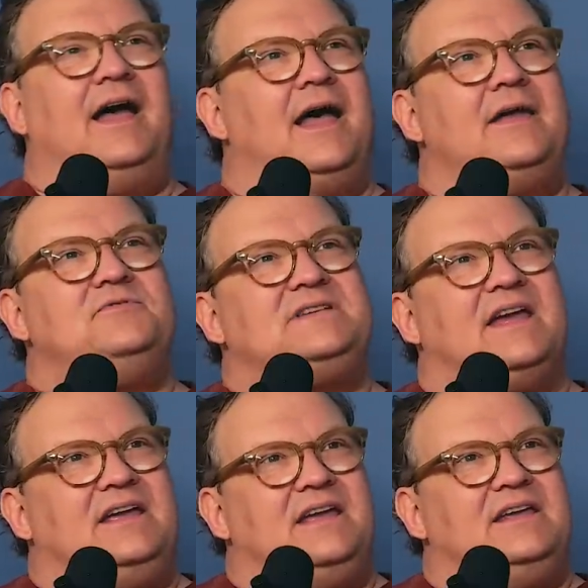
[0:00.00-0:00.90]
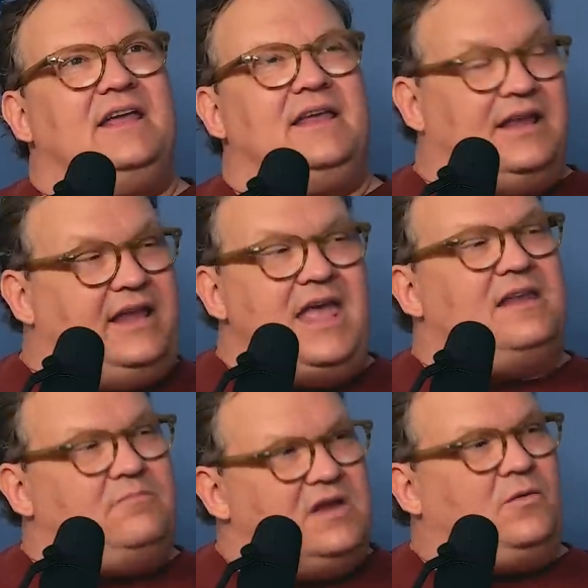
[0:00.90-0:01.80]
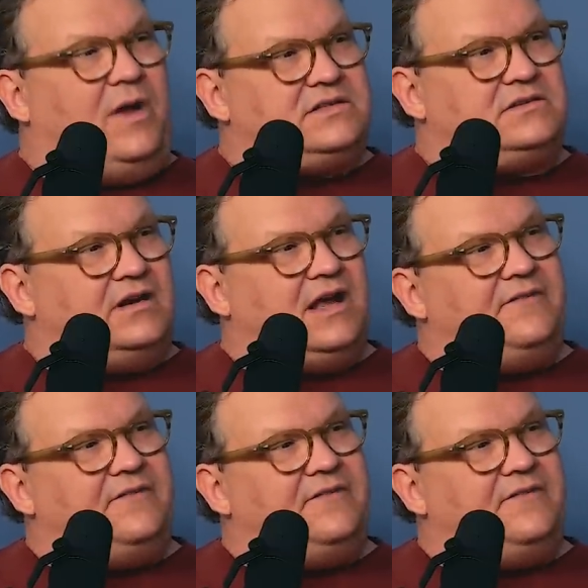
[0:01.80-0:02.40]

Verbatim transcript: I was like, again, Midwestern.